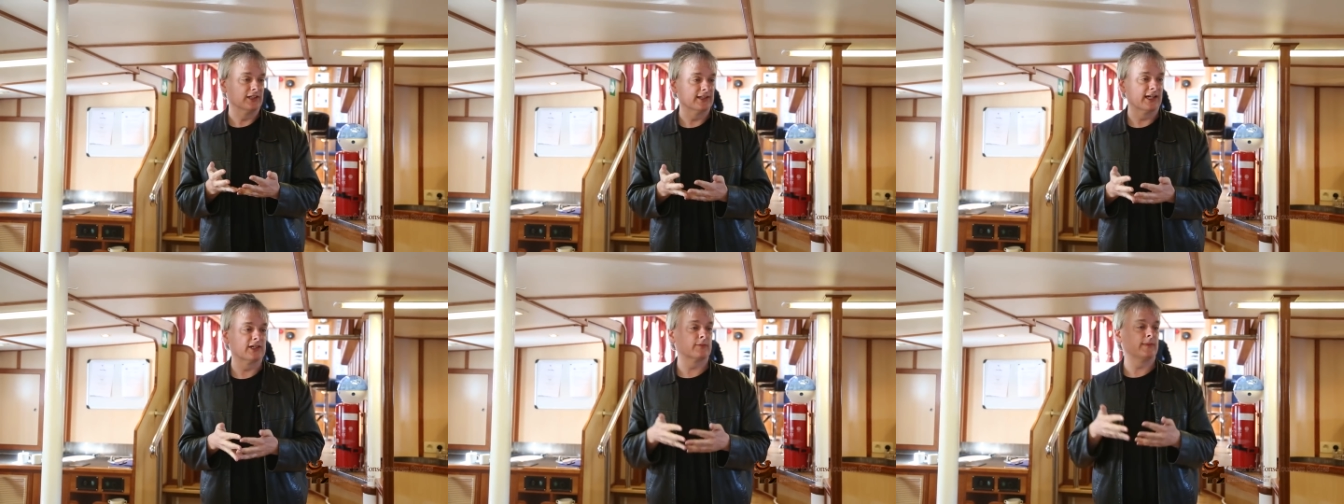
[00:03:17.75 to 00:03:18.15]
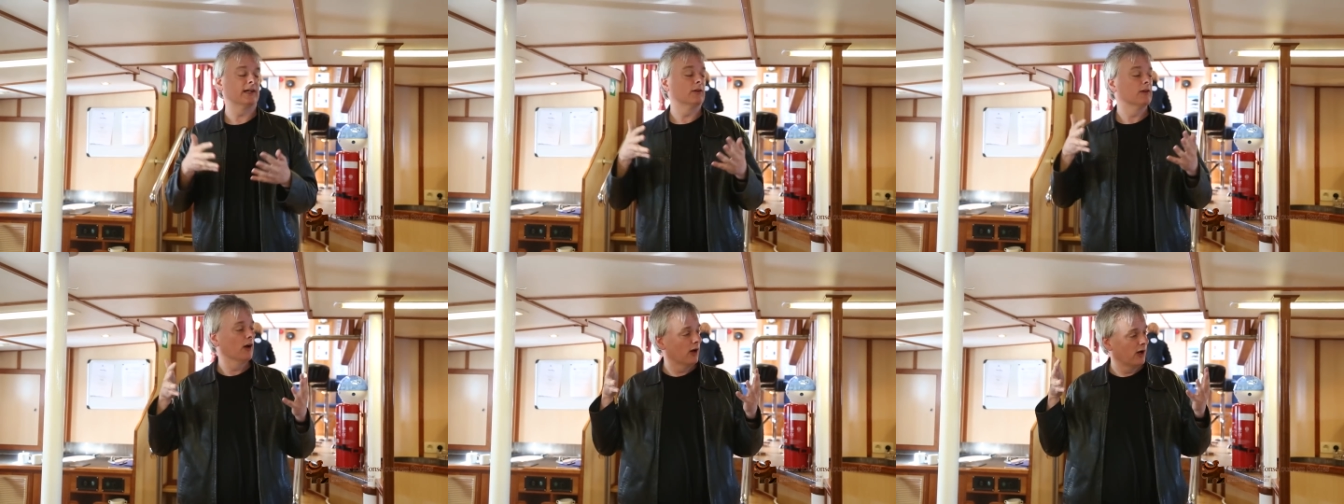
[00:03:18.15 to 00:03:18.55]
That is,
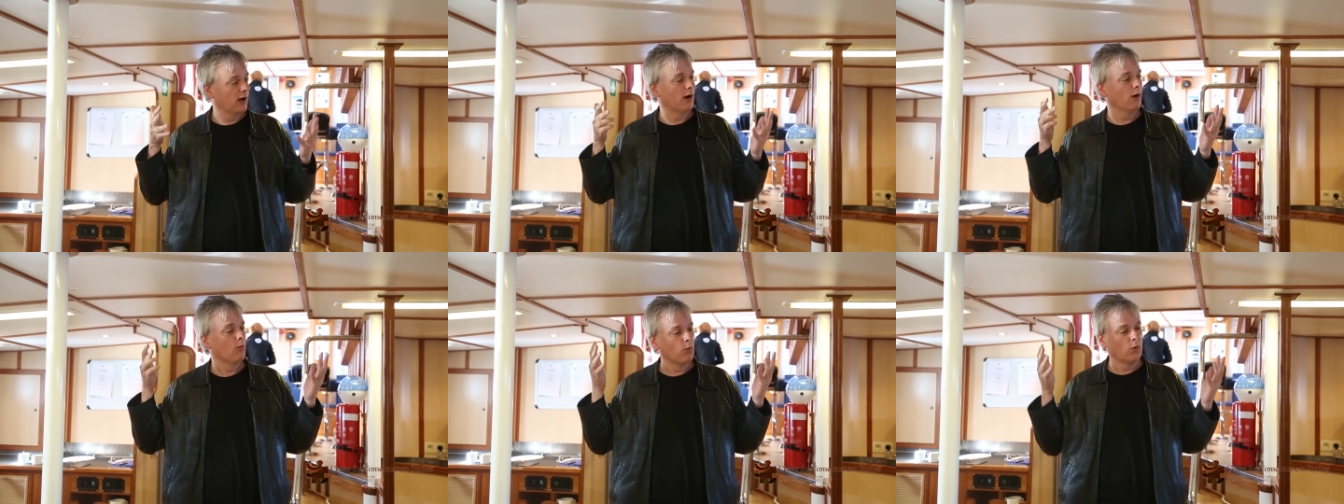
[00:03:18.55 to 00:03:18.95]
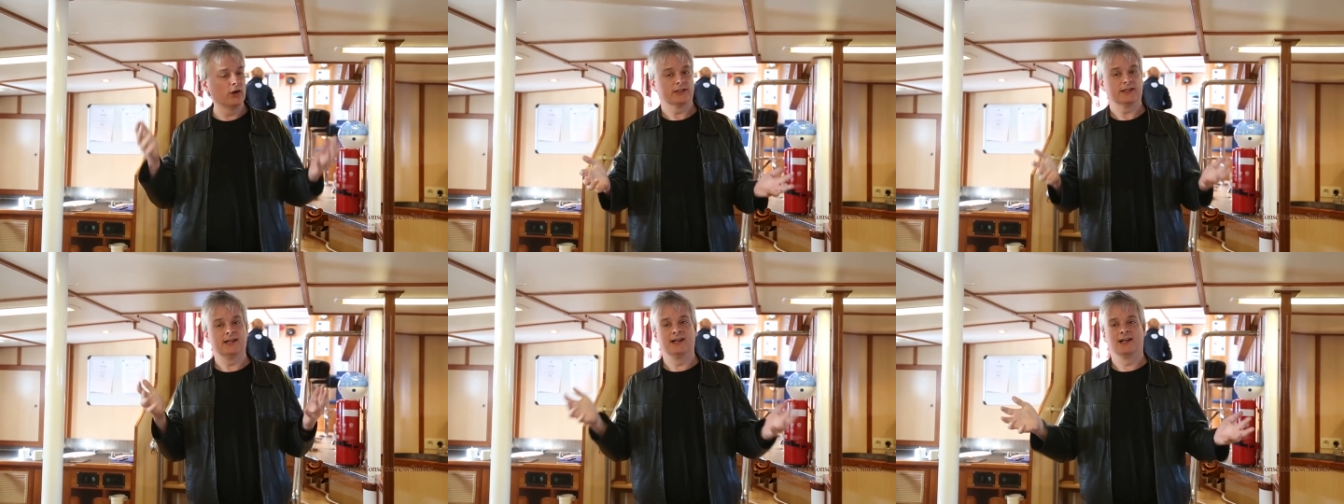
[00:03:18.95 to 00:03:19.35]
about
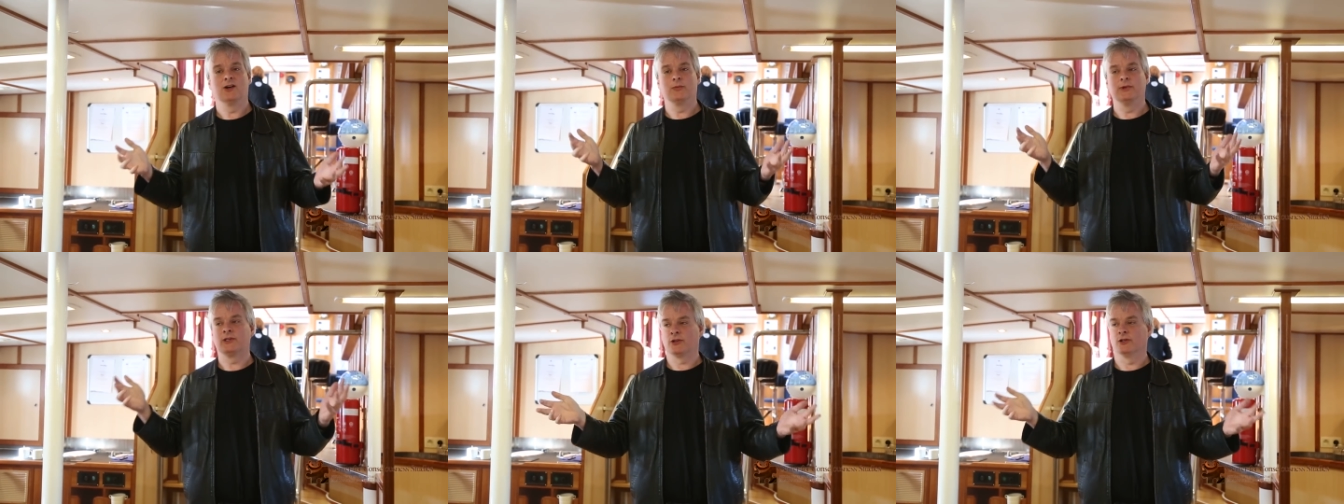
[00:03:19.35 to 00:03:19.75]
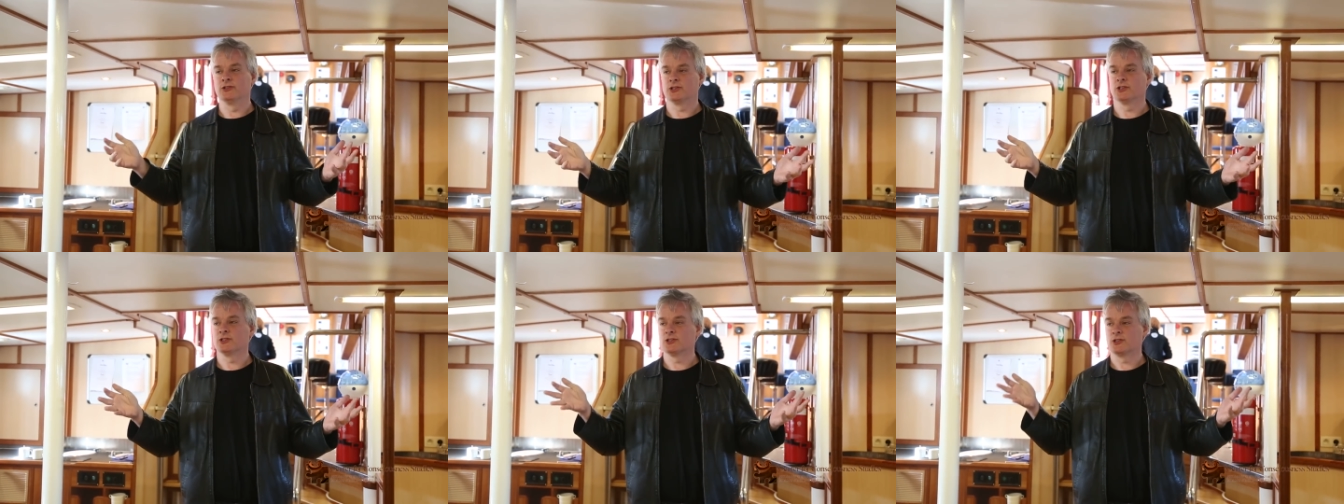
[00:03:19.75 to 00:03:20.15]
what are we
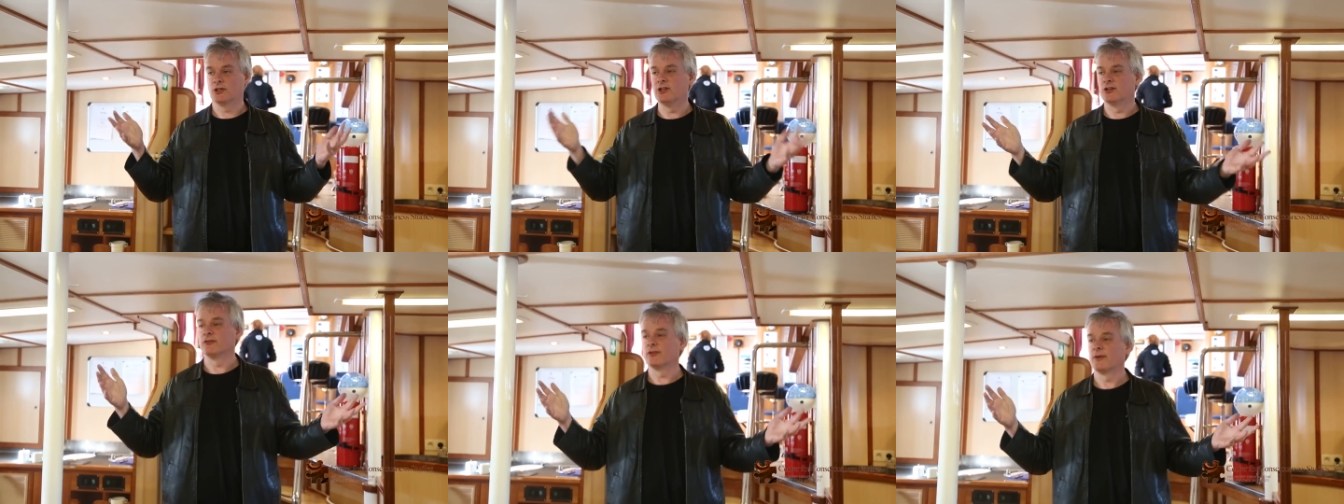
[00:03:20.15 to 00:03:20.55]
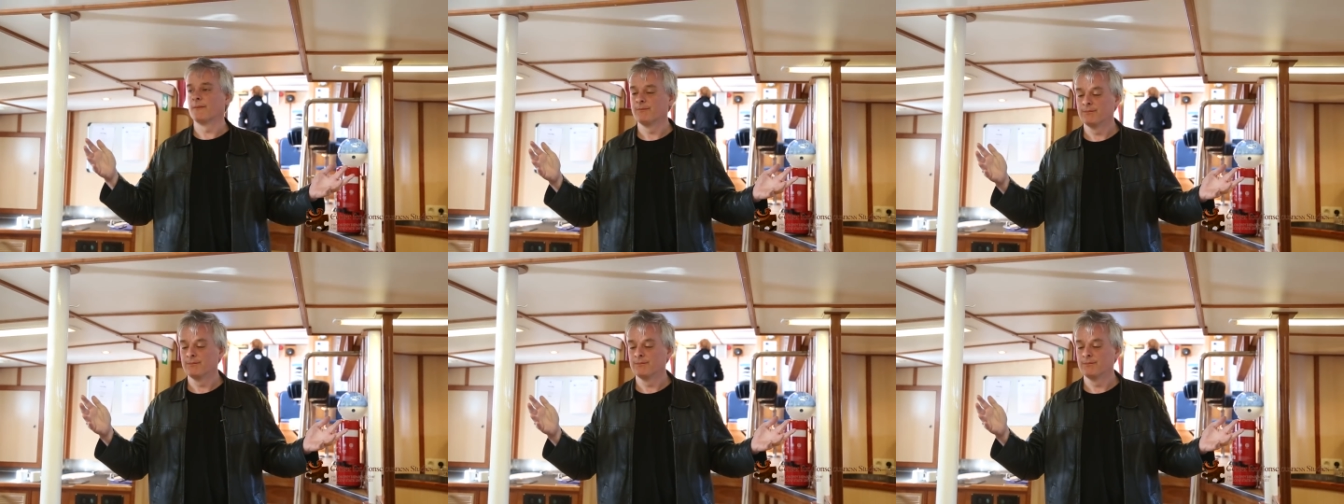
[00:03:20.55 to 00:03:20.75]
conscious of.